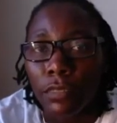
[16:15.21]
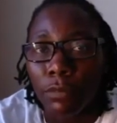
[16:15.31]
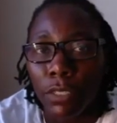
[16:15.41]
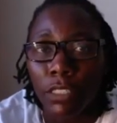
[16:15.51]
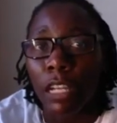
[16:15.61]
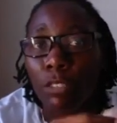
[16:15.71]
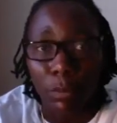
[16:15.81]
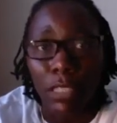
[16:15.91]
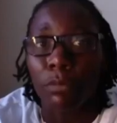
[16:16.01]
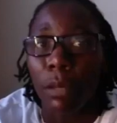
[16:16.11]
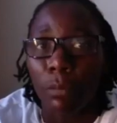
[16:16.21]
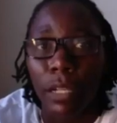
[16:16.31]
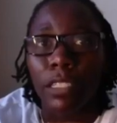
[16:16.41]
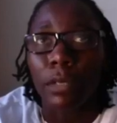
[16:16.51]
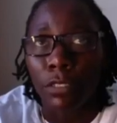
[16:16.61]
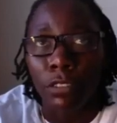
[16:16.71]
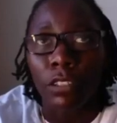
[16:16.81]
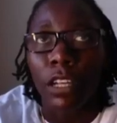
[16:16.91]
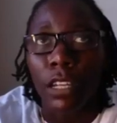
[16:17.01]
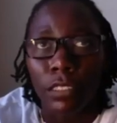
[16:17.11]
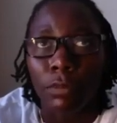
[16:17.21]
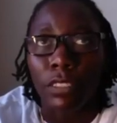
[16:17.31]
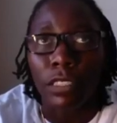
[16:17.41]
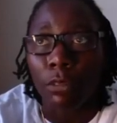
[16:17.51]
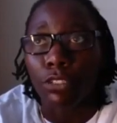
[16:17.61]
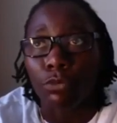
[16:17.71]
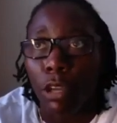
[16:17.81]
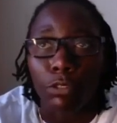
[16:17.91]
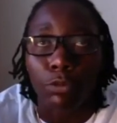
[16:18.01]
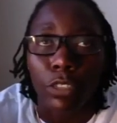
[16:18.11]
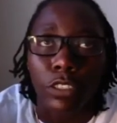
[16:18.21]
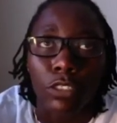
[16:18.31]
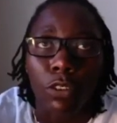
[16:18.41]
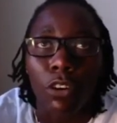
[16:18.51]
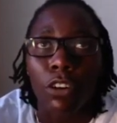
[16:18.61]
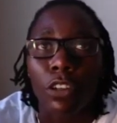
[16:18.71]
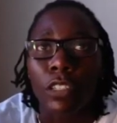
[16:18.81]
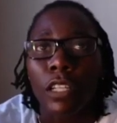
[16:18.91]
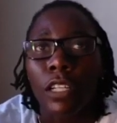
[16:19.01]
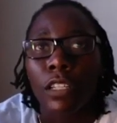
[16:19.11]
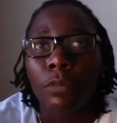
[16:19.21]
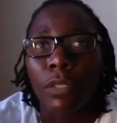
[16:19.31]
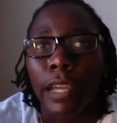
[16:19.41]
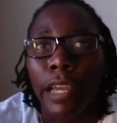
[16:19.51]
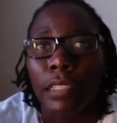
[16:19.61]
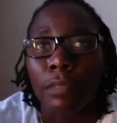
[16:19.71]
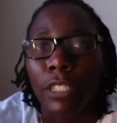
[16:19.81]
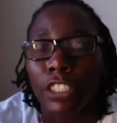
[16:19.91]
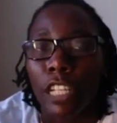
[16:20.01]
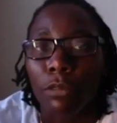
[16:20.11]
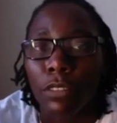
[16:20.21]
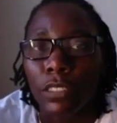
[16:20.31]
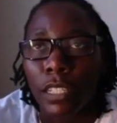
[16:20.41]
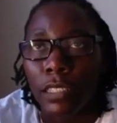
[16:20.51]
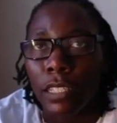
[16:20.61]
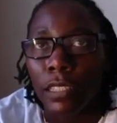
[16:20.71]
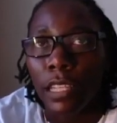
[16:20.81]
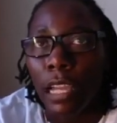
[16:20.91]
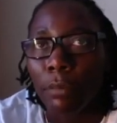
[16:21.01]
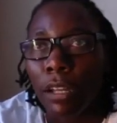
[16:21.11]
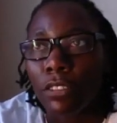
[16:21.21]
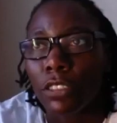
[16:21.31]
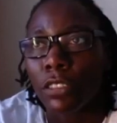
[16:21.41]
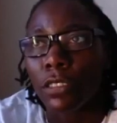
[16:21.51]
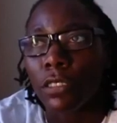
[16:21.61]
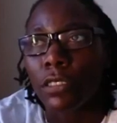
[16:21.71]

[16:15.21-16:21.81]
because I was beating my body up so constantly because I was working so hard that I had to make sure I was taking that time out to